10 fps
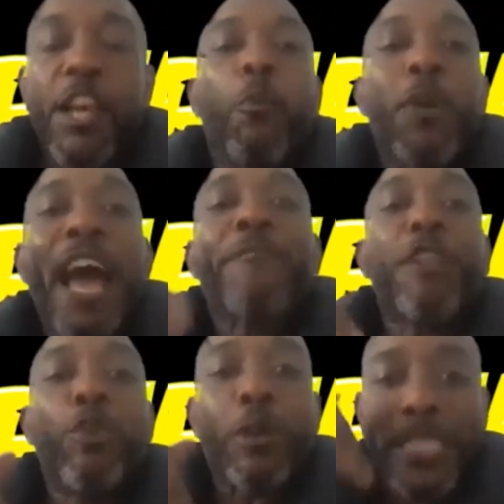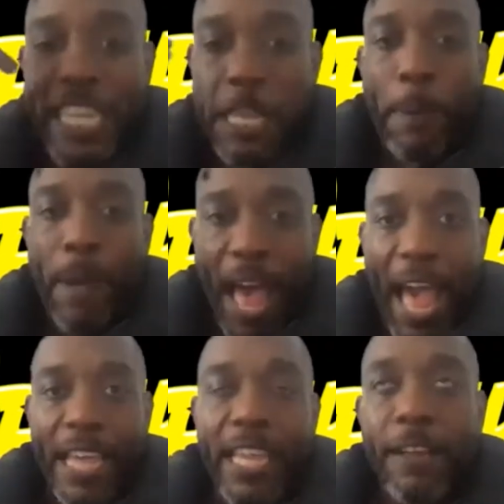We have to look deeper
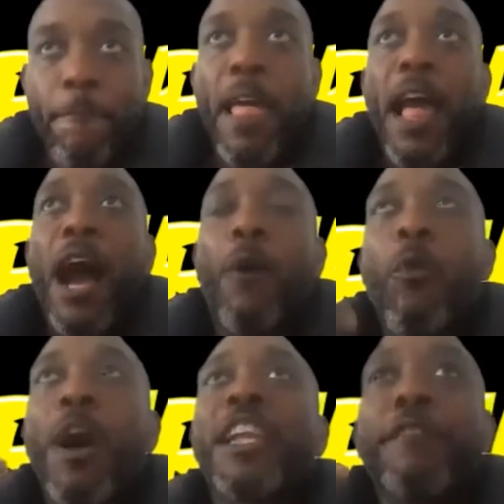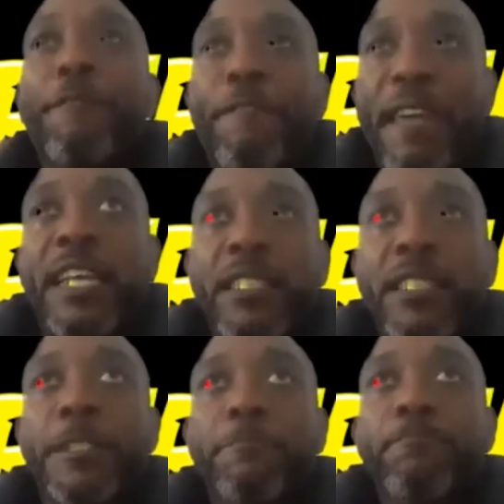at it. And one of the things,